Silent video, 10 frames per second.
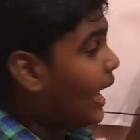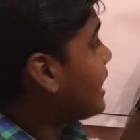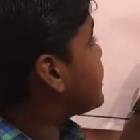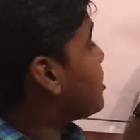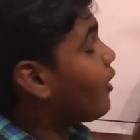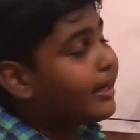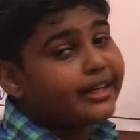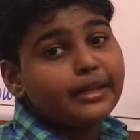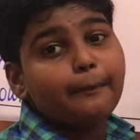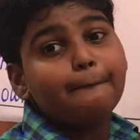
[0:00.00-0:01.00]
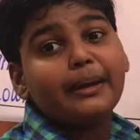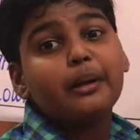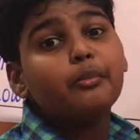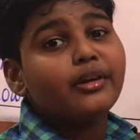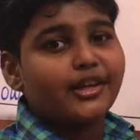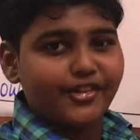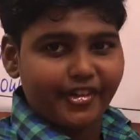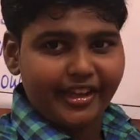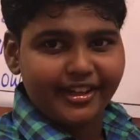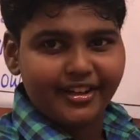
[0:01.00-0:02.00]
is located the Bermuda
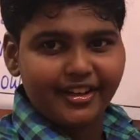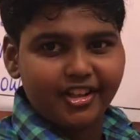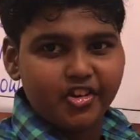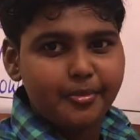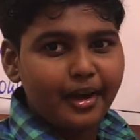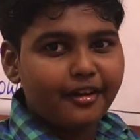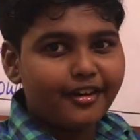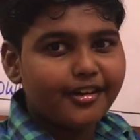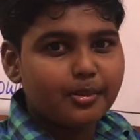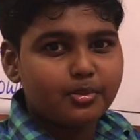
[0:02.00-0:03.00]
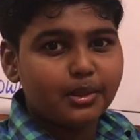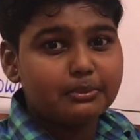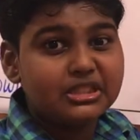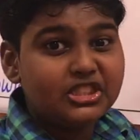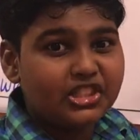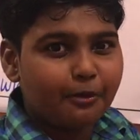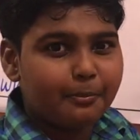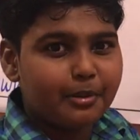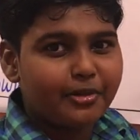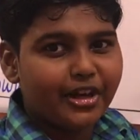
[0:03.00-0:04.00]
Triangle. You may have heard about the mystery of
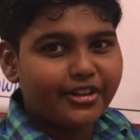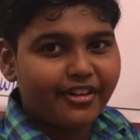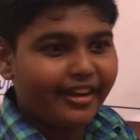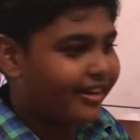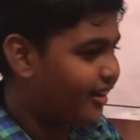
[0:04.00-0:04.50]
Bermuda Triangle.